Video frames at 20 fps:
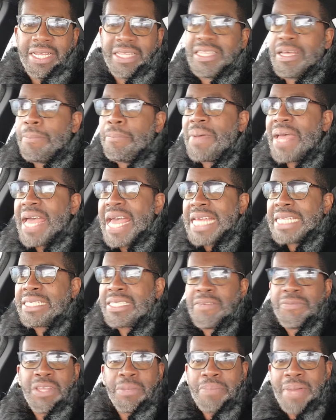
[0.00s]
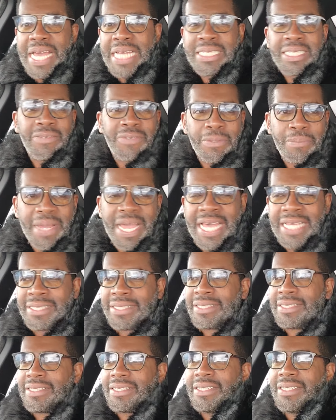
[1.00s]
The best of the best of the
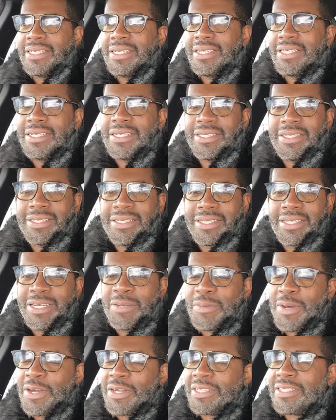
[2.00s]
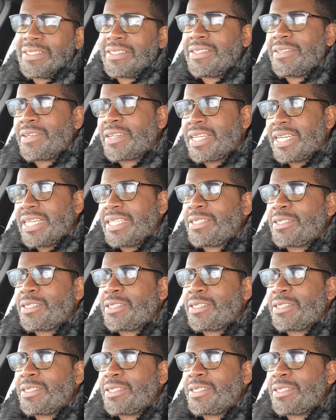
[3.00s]
best. Come on, okay?